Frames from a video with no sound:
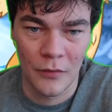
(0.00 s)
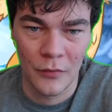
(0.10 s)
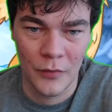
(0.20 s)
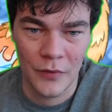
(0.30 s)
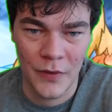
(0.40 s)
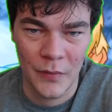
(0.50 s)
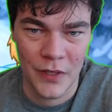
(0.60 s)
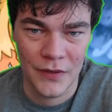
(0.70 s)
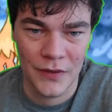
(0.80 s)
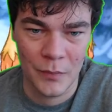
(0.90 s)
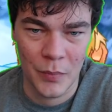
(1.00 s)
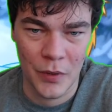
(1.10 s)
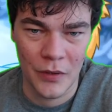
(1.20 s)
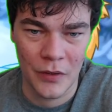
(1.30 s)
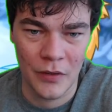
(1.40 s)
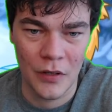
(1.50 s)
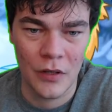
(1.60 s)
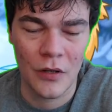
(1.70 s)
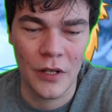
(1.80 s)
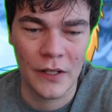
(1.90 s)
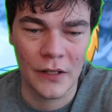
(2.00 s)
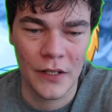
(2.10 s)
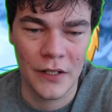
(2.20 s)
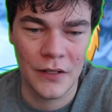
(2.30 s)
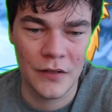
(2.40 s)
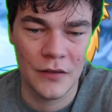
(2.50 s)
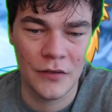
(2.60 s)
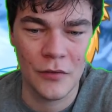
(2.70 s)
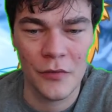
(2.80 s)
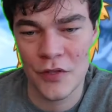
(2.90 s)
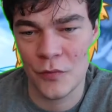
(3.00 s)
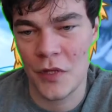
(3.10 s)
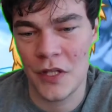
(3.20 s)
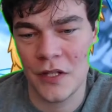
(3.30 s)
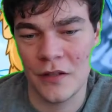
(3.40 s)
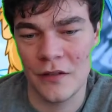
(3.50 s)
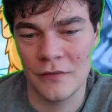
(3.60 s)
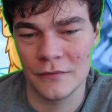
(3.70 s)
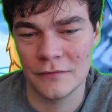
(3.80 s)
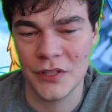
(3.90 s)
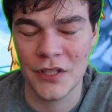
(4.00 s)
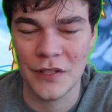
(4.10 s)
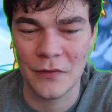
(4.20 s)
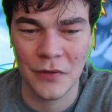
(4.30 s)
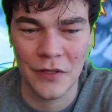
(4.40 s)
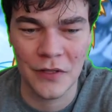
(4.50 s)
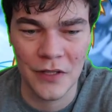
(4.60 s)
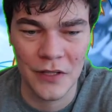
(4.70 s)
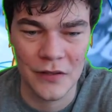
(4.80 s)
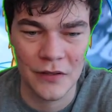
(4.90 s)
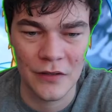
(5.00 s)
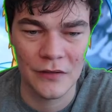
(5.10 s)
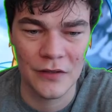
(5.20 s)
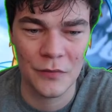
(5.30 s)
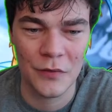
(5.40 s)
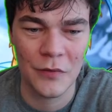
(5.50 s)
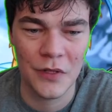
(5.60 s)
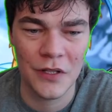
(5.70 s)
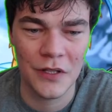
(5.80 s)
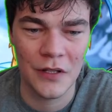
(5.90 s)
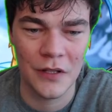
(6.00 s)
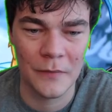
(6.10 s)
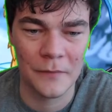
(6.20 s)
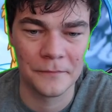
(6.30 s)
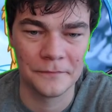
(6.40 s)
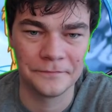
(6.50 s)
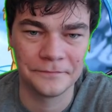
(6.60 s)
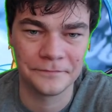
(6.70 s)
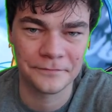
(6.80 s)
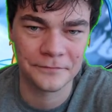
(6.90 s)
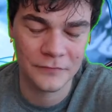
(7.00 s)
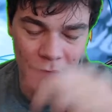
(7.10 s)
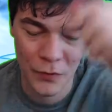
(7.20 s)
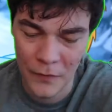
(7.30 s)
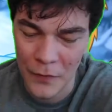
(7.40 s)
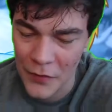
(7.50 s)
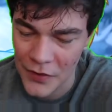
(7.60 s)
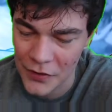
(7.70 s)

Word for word: what was the best part? Uh, I liked, so this week, this guy's a really good teacher. This week we did, um, we focused on